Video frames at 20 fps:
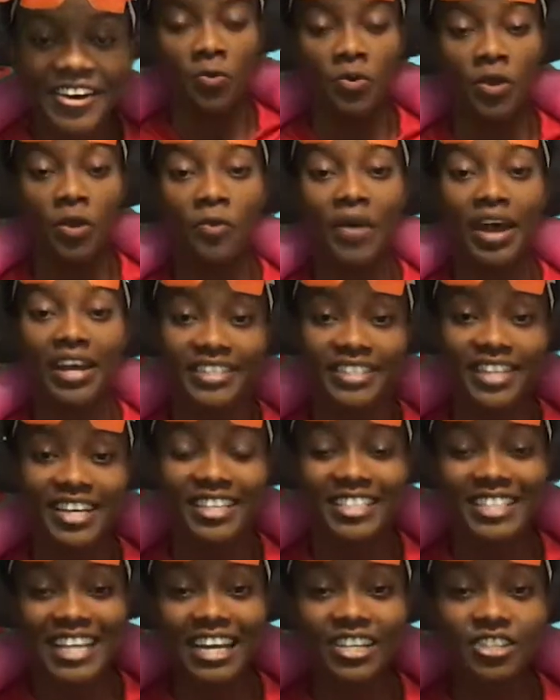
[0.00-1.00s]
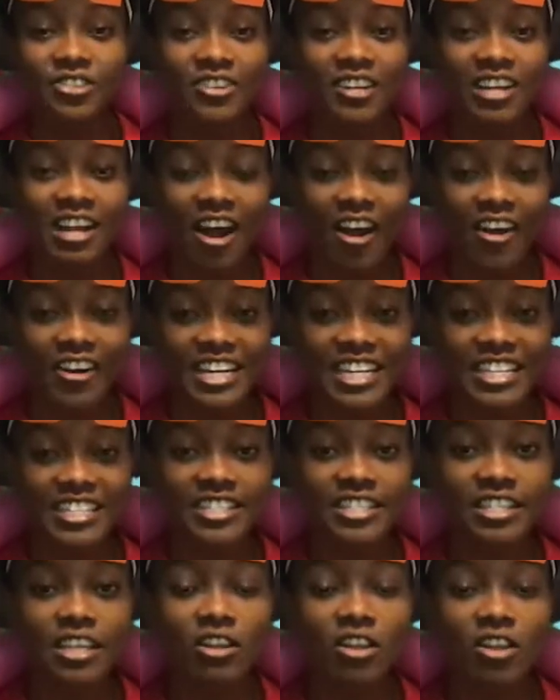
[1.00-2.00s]
We went to Adastra
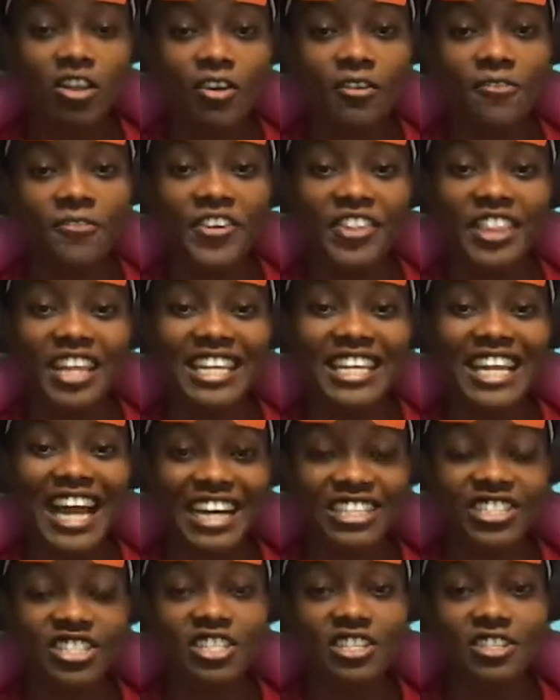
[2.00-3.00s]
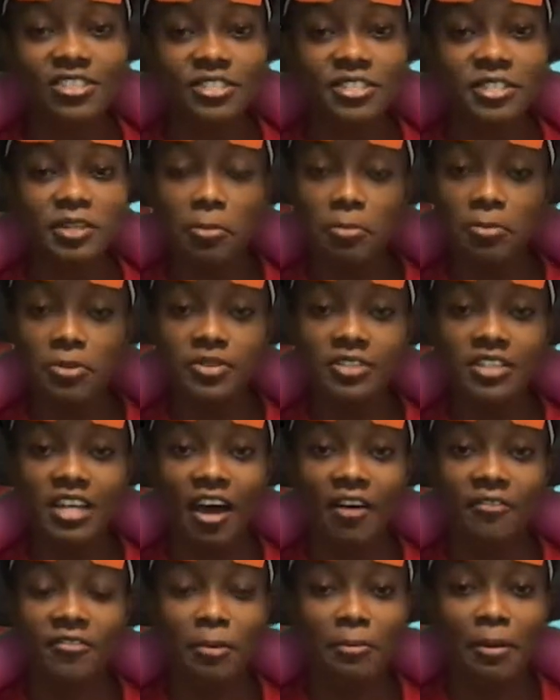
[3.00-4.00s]
Gardens to look for the national symbols
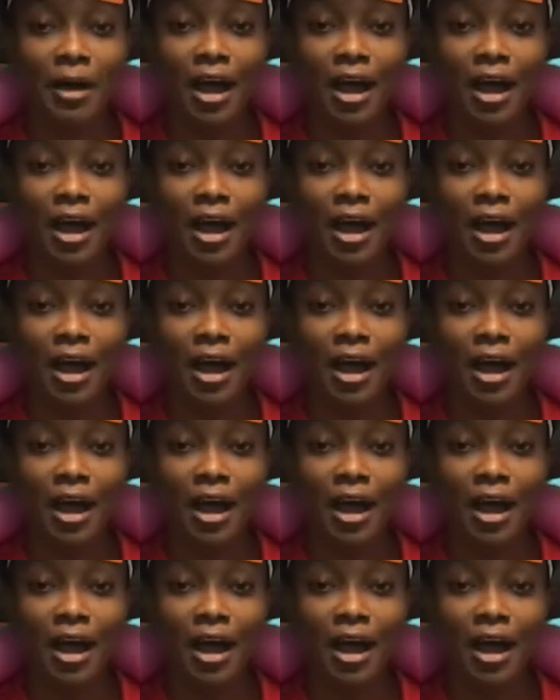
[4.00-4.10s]
of the